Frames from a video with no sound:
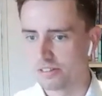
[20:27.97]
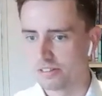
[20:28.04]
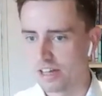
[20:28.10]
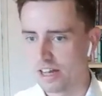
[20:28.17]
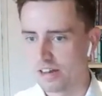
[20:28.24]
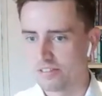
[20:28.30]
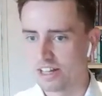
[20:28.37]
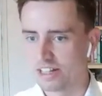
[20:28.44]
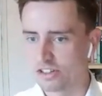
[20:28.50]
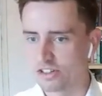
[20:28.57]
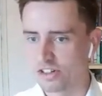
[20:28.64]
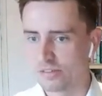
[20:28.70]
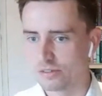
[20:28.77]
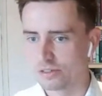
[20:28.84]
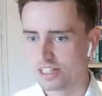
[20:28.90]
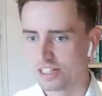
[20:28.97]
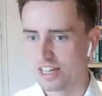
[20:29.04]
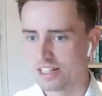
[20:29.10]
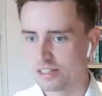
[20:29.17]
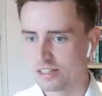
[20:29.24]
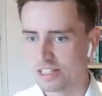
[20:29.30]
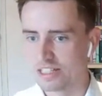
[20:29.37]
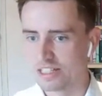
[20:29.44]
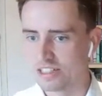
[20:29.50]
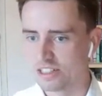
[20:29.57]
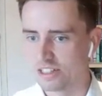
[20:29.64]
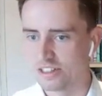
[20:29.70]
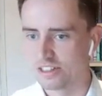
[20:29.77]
haven't had to travel today to meet each other